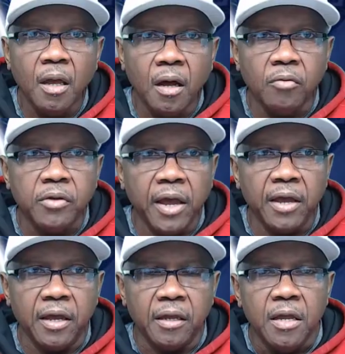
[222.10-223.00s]

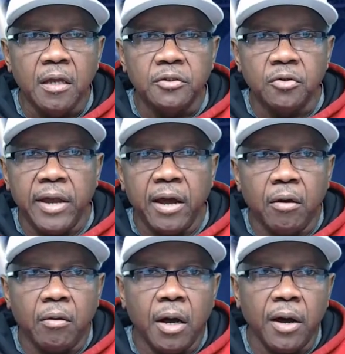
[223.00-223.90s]
Okay, so
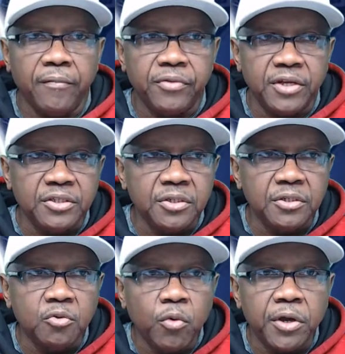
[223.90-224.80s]
now uh, this
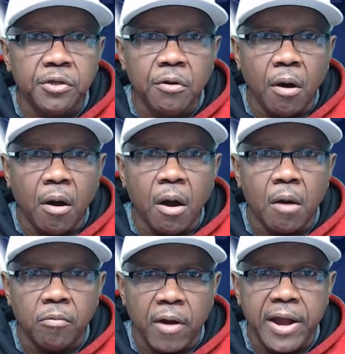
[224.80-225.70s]
is where you
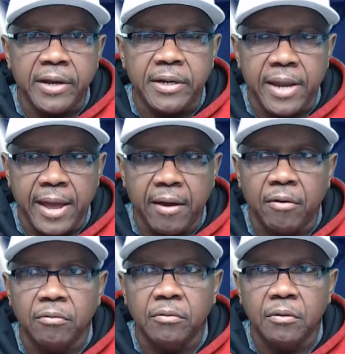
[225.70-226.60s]
are right
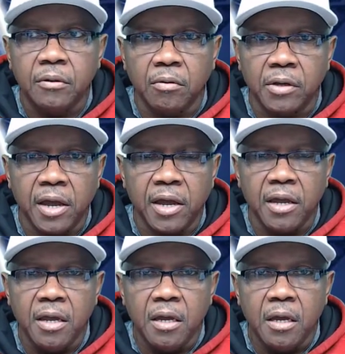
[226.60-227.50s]
now,
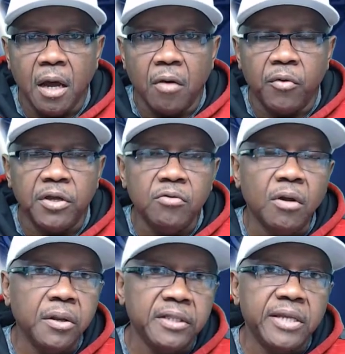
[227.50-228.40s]
okay? Uh, when you
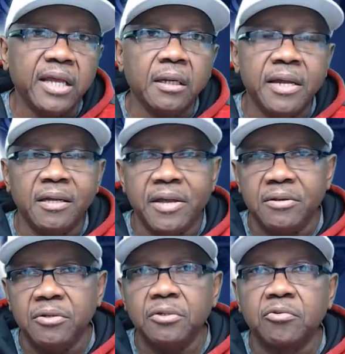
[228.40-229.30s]
click that link in
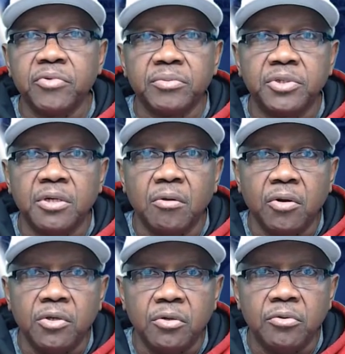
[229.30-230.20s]
the description
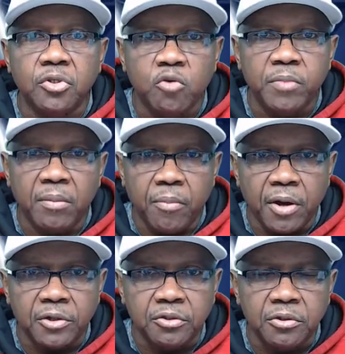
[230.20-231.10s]
on YouTube, it
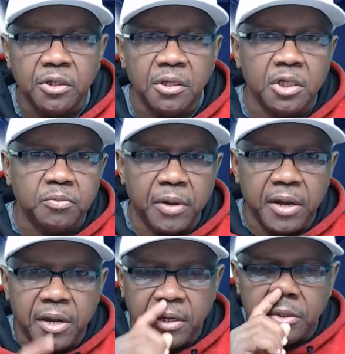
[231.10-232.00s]
brought you to this
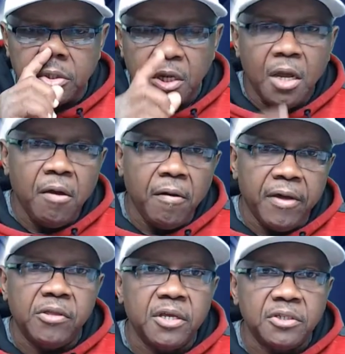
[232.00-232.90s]
page.
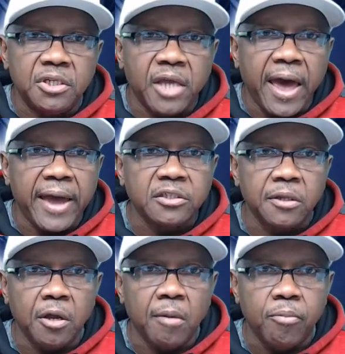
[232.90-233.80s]
And this is
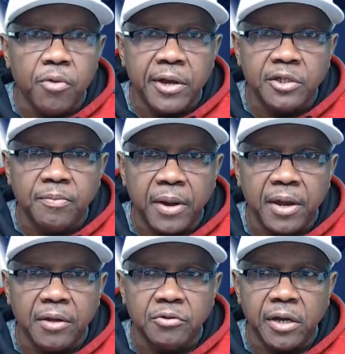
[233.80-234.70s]
actually a bridge
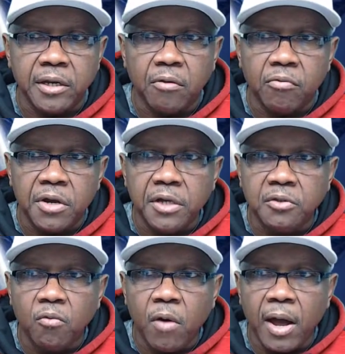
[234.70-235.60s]
page. And the
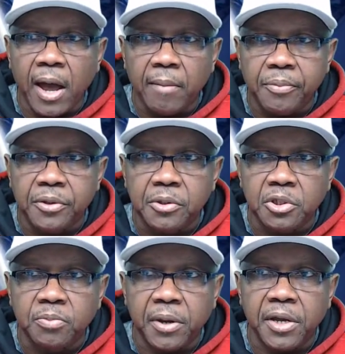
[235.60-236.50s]
reason why I put
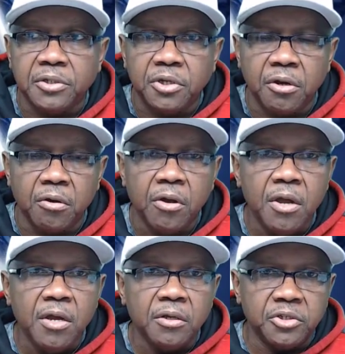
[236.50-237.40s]
this page here,
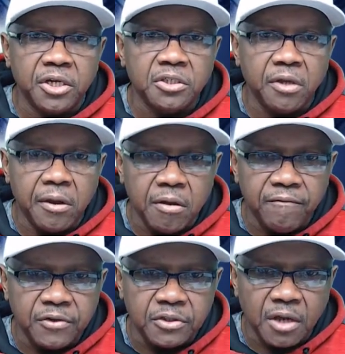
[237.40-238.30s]
just to
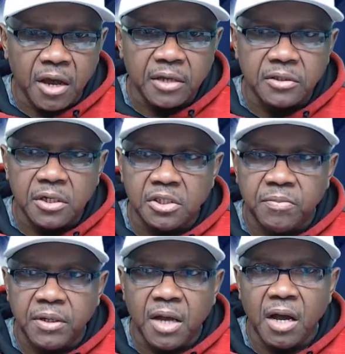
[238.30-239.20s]
emphasize, is
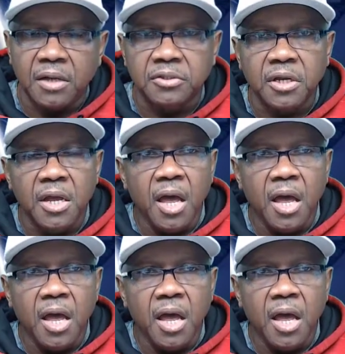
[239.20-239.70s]
because